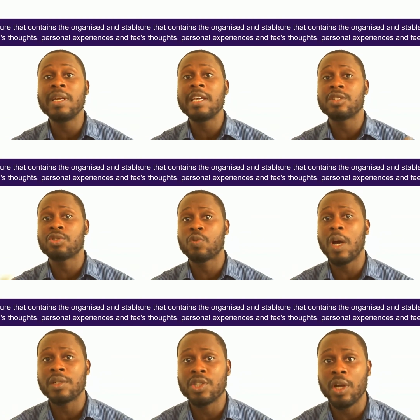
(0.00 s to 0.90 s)
a
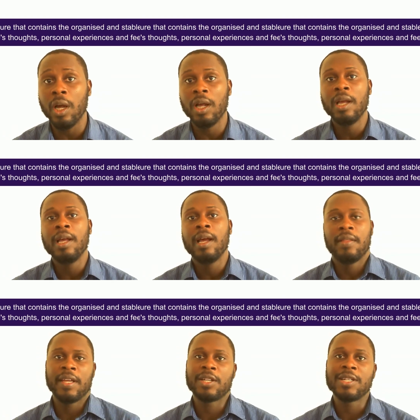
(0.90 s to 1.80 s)
structure
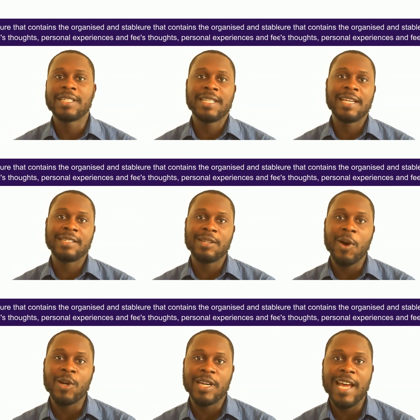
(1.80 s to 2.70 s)
that contains the
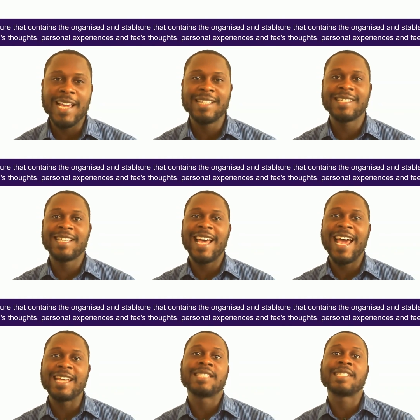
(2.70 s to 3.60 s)
organized
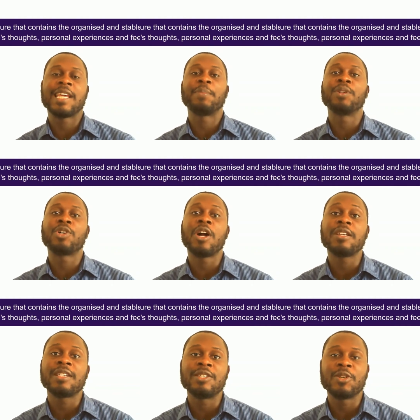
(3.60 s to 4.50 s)
and stable
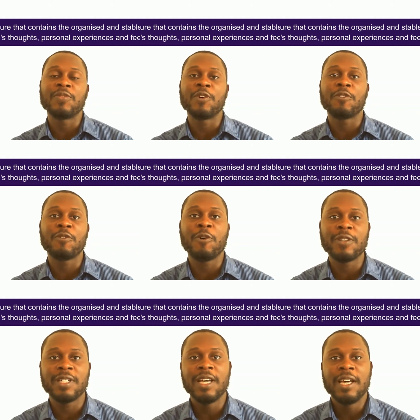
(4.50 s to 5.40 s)
content of your
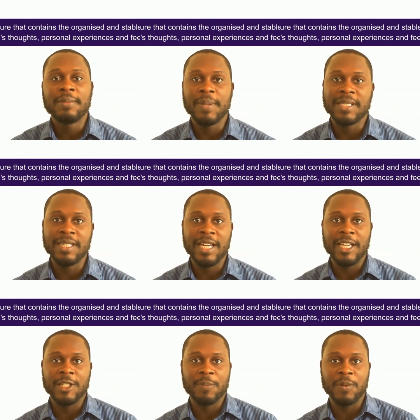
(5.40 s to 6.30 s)
thought, personal
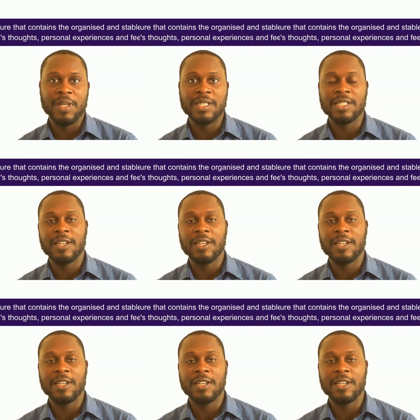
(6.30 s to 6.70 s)
experiences, and